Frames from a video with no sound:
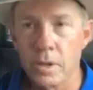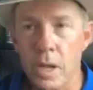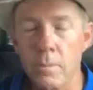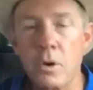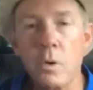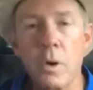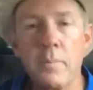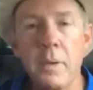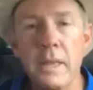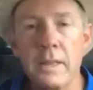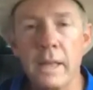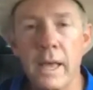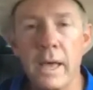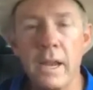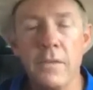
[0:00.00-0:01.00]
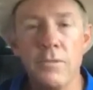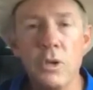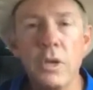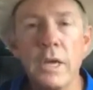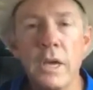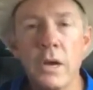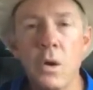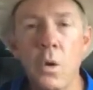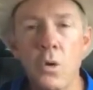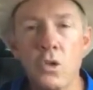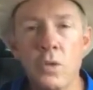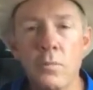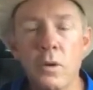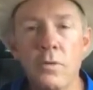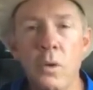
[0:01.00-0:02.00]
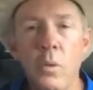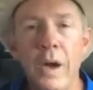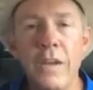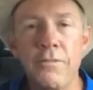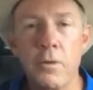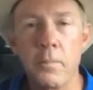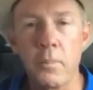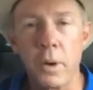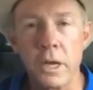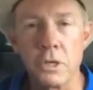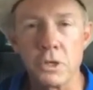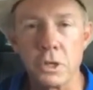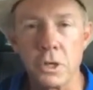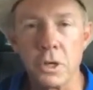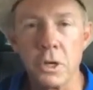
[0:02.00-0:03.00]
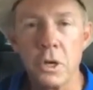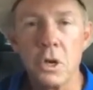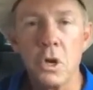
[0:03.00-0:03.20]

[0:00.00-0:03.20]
I'm going to repeat that. If you can get a horse to move away from pressure,